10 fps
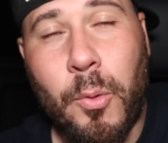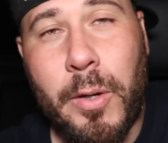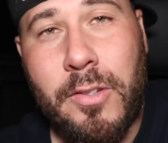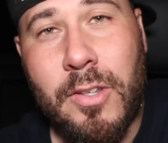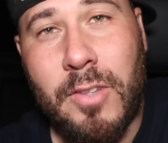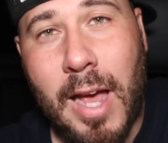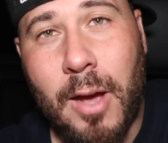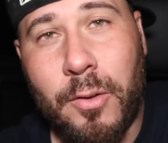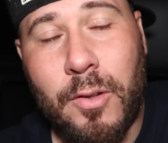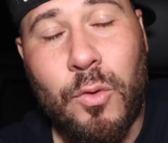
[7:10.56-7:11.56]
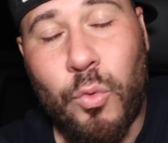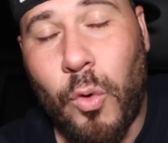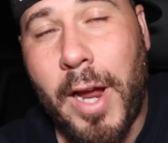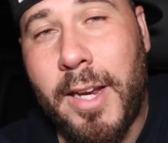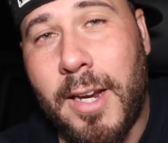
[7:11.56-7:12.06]
the witch's house is
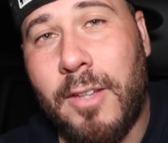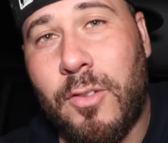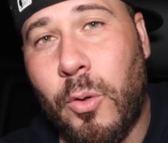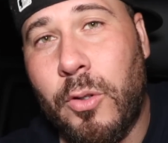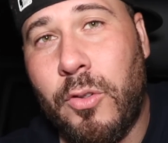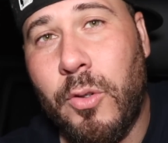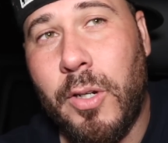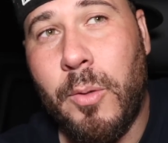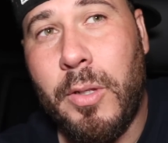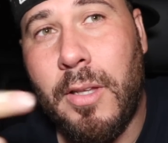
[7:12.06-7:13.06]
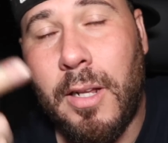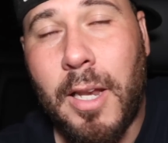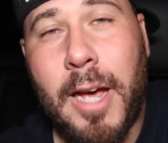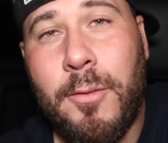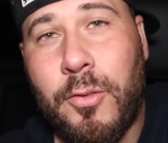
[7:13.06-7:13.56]
right next door to it. We did a
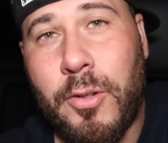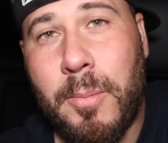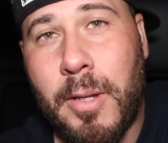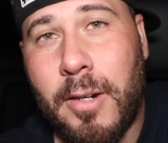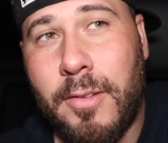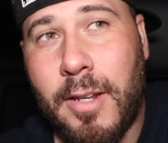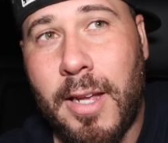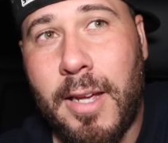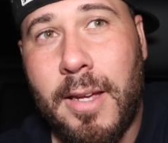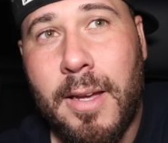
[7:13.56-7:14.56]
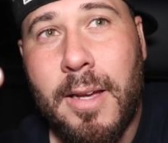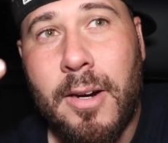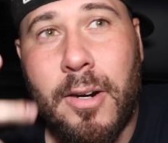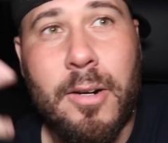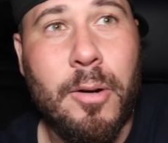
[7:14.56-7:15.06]
live stream there today
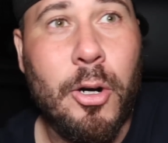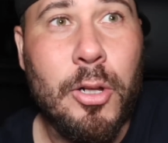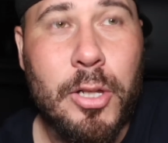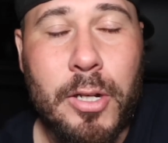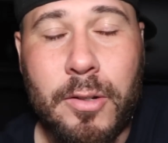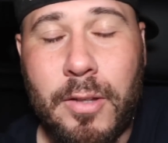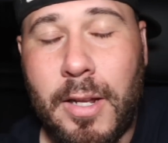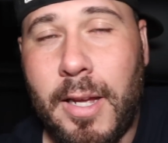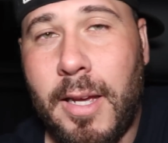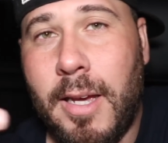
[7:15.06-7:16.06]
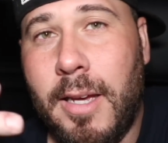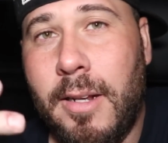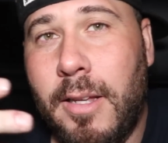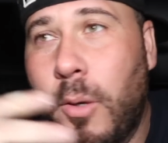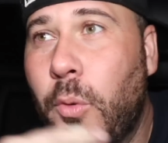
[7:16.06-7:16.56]
or earlier today,
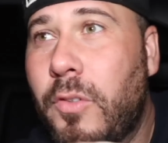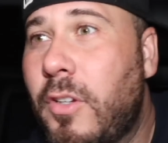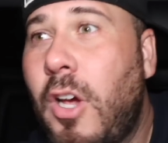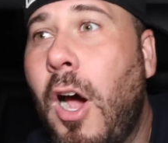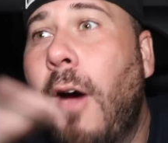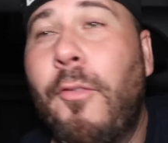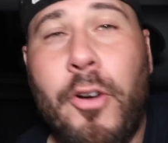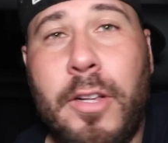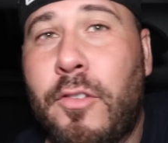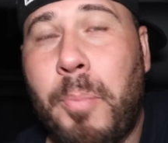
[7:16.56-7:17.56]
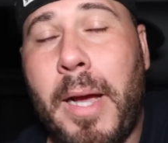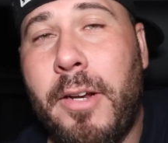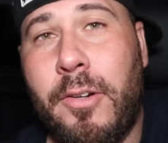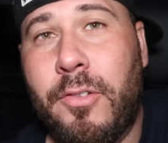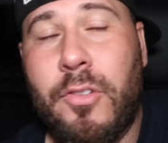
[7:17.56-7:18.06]
and it was covered in
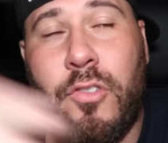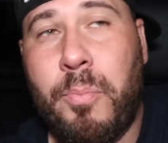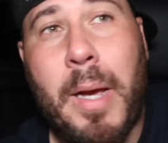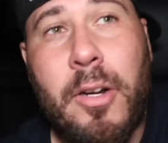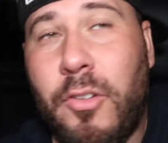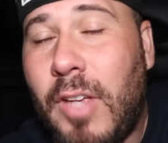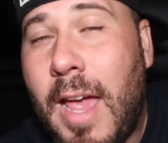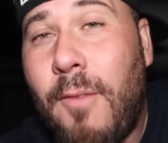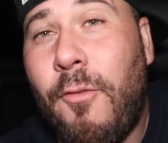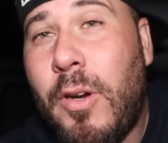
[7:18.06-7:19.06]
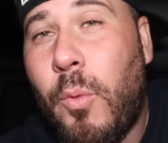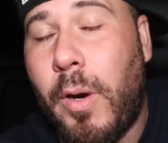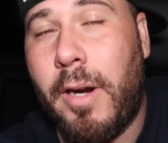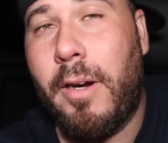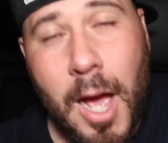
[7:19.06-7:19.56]
spiders. Spiders
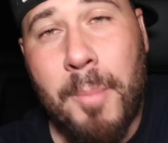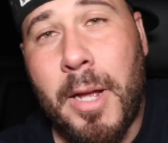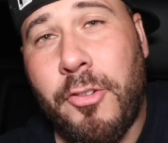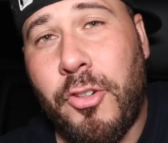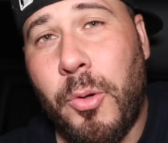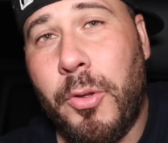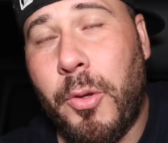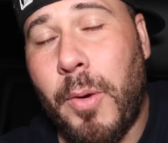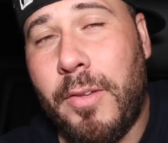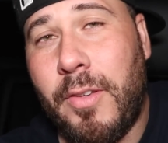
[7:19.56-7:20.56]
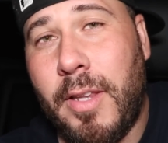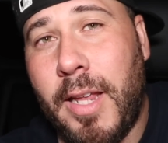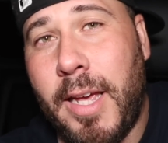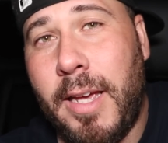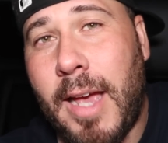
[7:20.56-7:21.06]
everywhere. I'm not sure what the rest of the
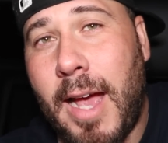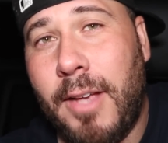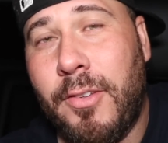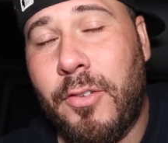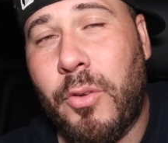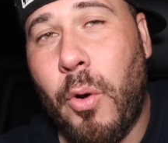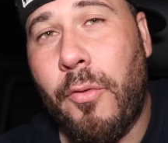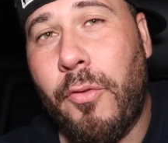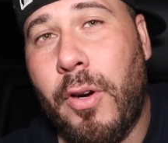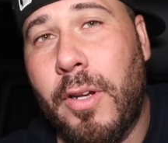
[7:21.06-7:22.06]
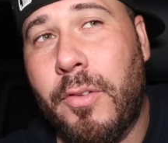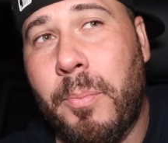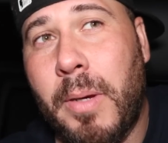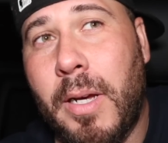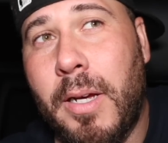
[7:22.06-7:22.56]
day has in store for us,
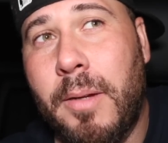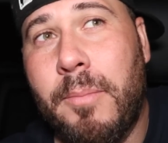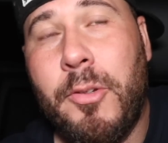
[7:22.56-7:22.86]
but